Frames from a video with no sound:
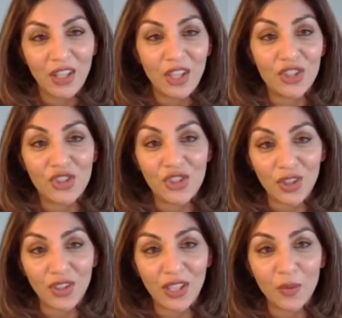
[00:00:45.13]
his
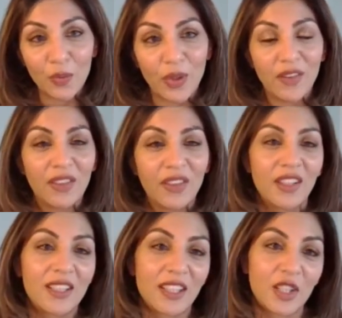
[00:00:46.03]
journey with
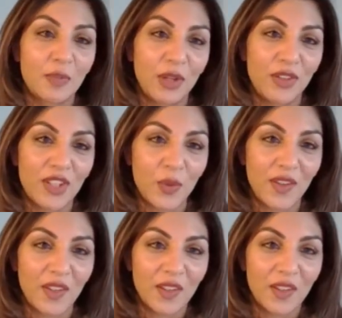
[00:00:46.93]
his experience with